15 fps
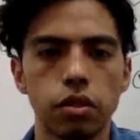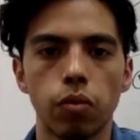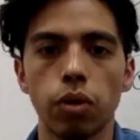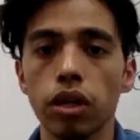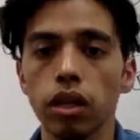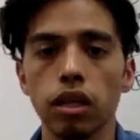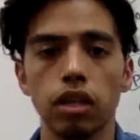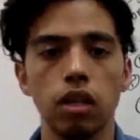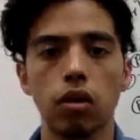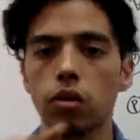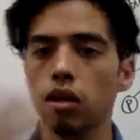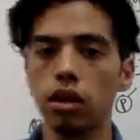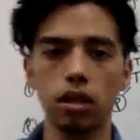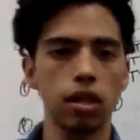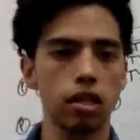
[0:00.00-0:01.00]
So really,
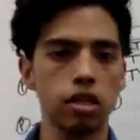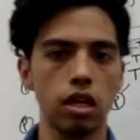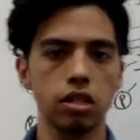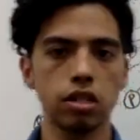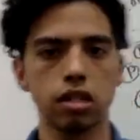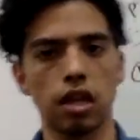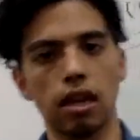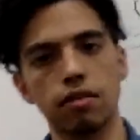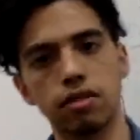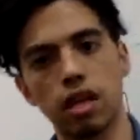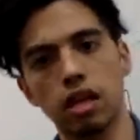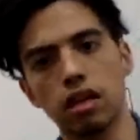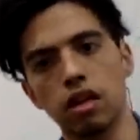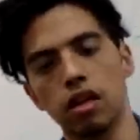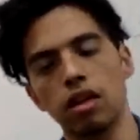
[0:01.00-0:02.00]
the only thing that changes, like I
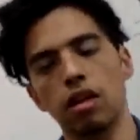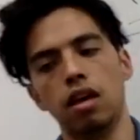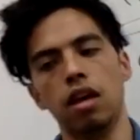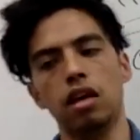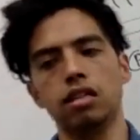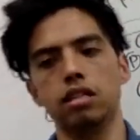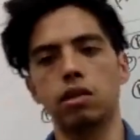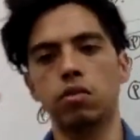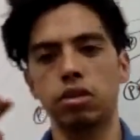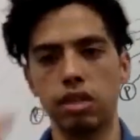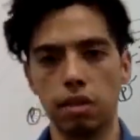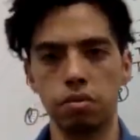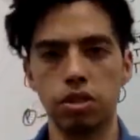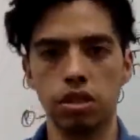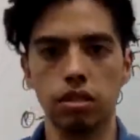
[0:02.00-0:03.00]
said, is the
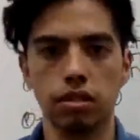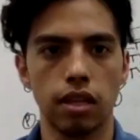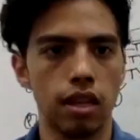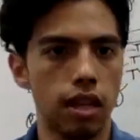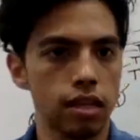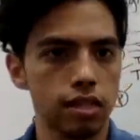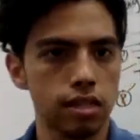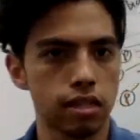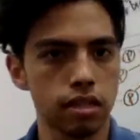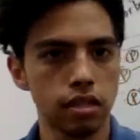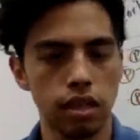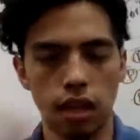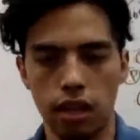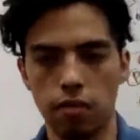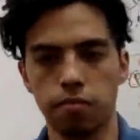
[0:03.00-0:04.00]
reception. And
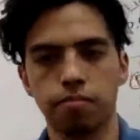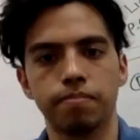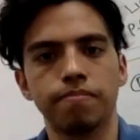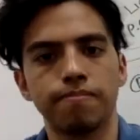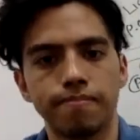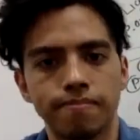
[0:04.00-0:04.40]
that's it.